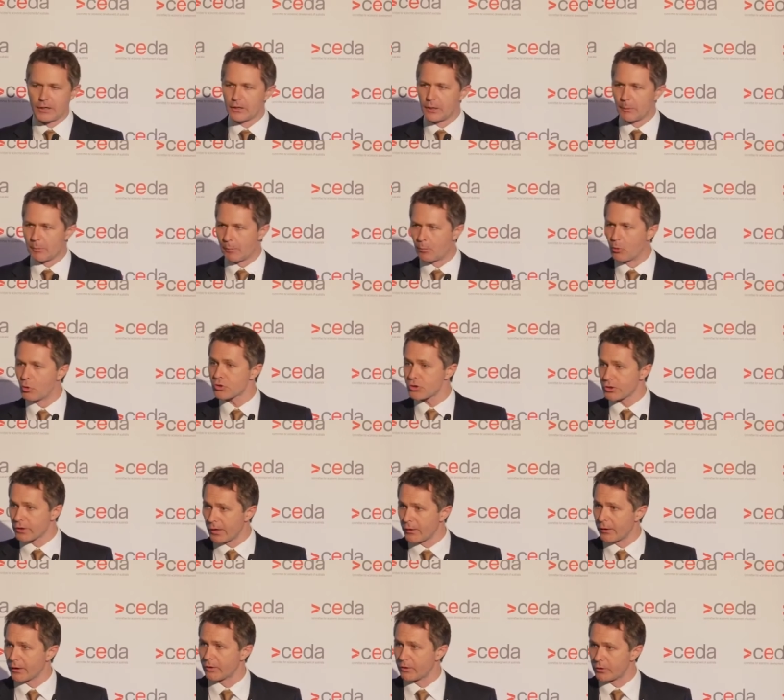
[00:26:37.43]
The proportion
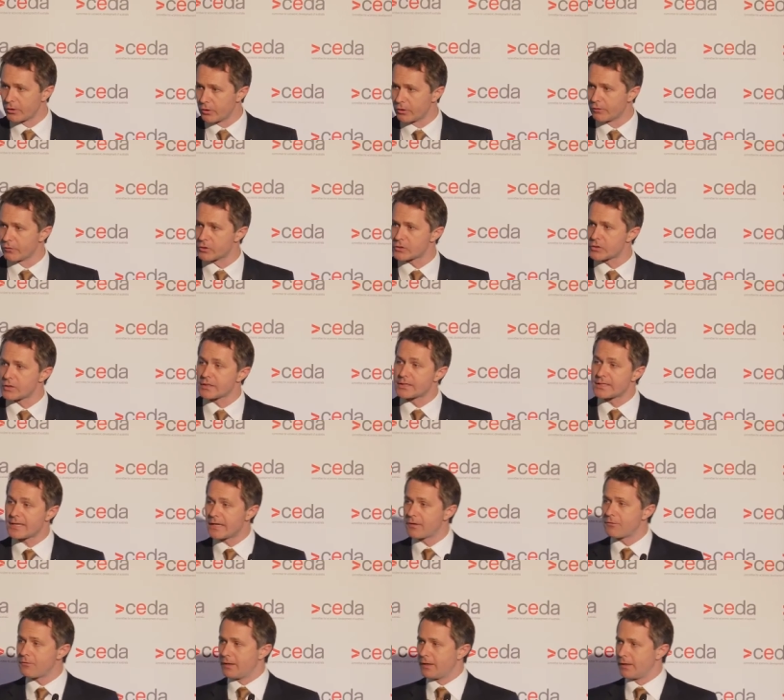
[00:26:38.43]
going on to university in
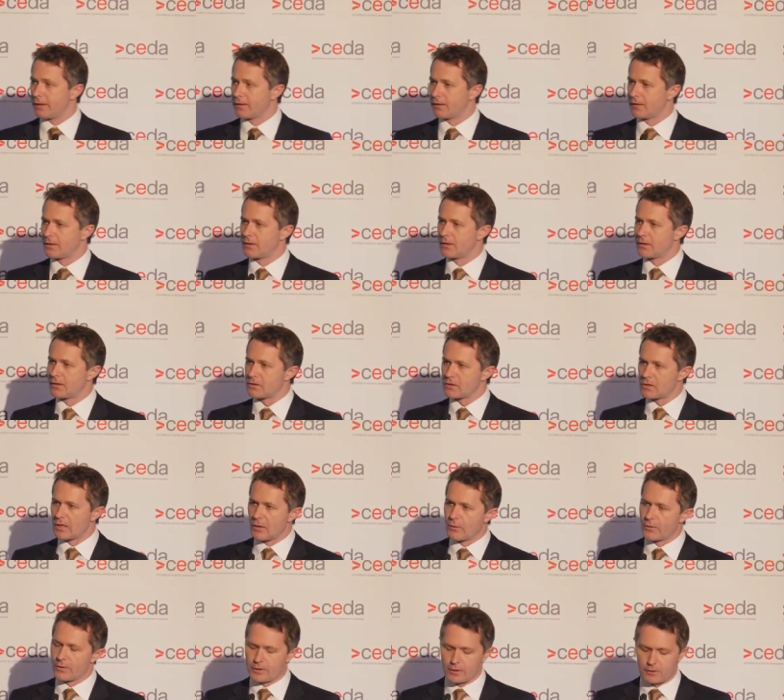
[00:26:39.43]
TAFE is
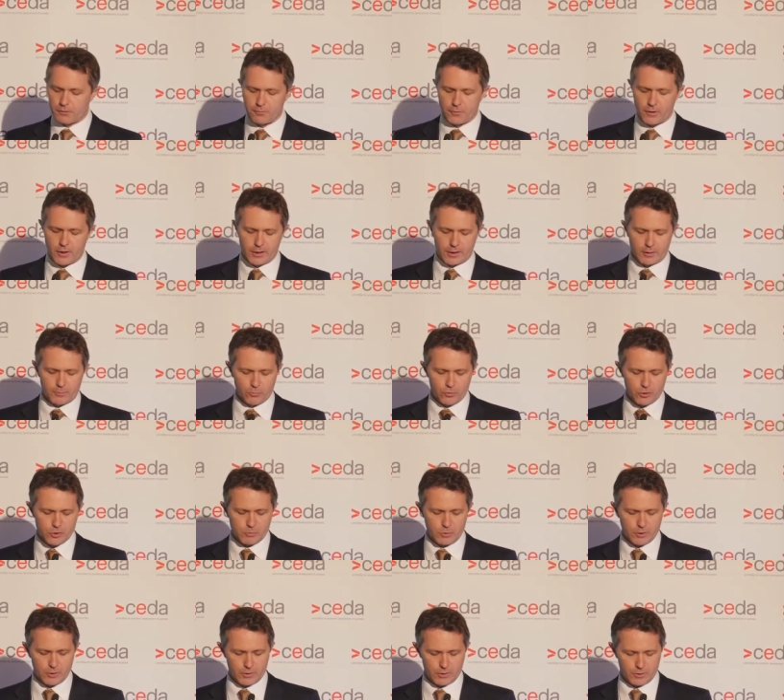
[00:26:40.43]
lower than you'd find in
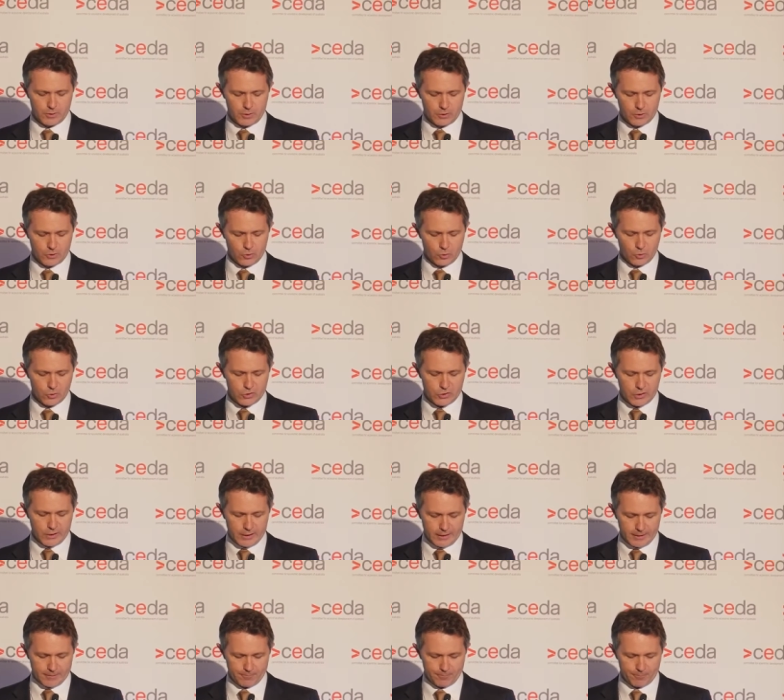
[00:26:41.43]
Brisbane or
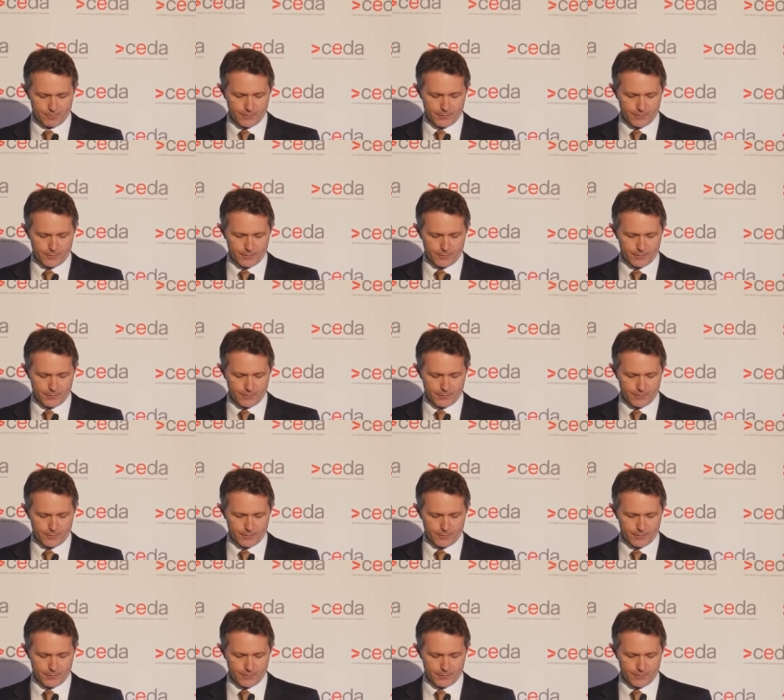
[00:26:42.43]
Sydney.